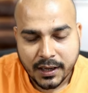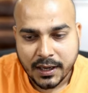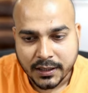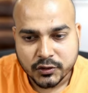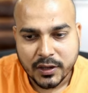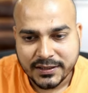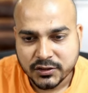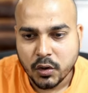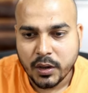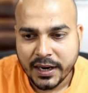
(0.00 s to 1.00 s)
uh, so
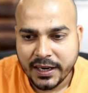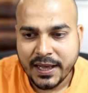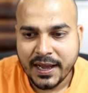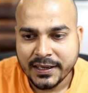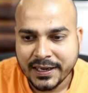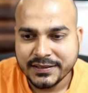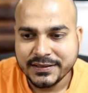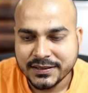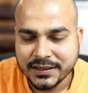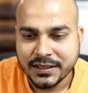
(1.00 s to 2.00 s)
let's go ahead and
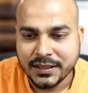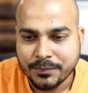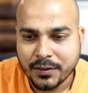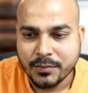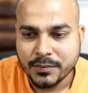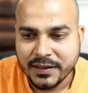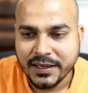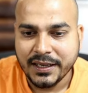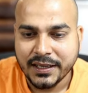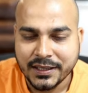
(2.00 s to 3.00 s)
let's uh,
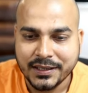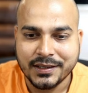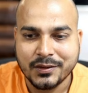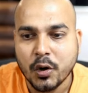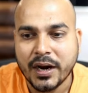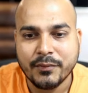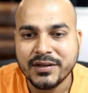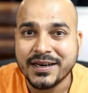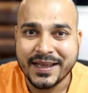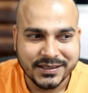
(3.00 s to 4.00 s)
probably uh, go ahead
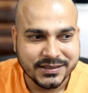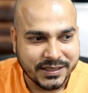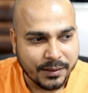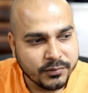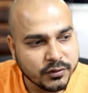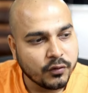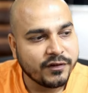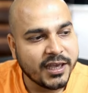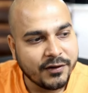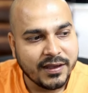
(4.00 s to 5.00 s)
with the next step. So
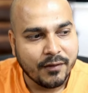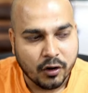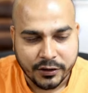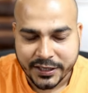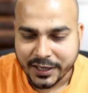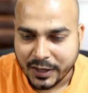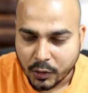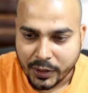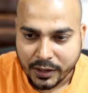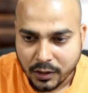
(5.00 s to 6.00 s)
over here we have already
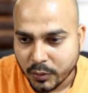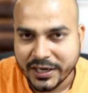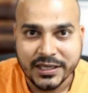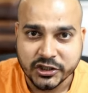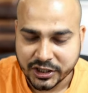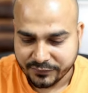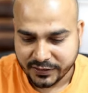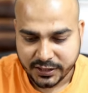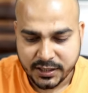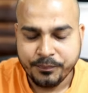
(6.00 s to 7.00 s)
load, loaded each and
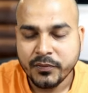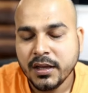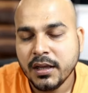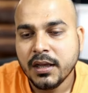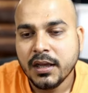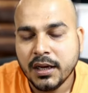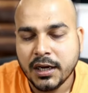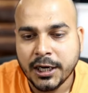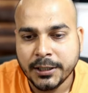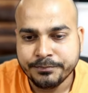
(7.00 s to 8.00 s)
everything.
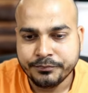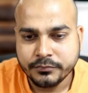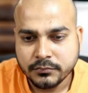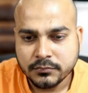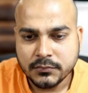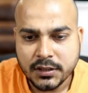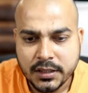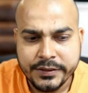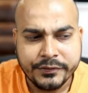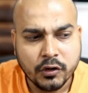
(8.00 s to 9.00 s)
Um,
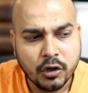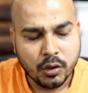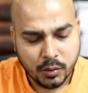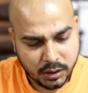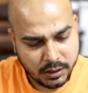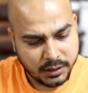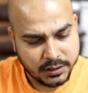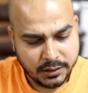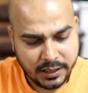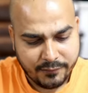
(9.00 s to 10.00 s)
so uh,
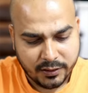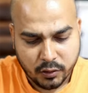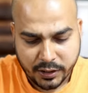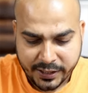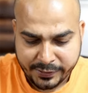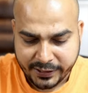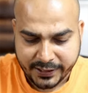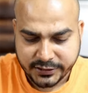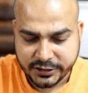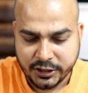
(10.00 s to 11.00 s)
here I will go ahead and write
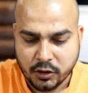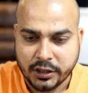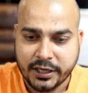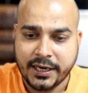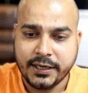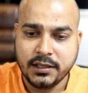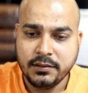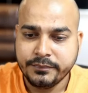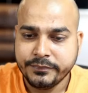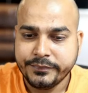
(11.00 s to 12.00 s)

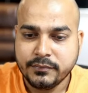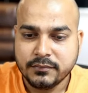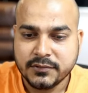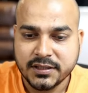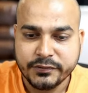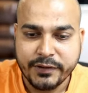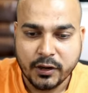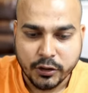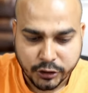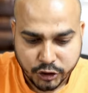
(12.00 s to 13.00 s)
ht.title since we
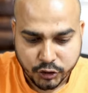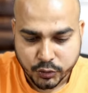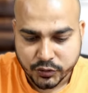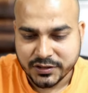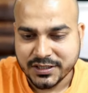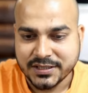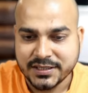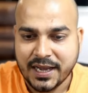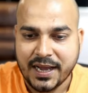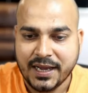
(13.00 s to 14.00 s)
are going to use
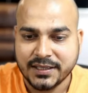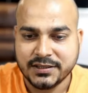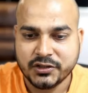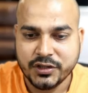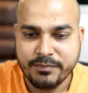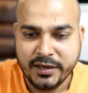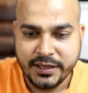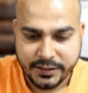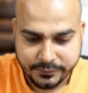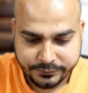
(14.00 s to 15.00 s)
this as
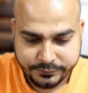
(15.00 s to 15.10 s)
streamlit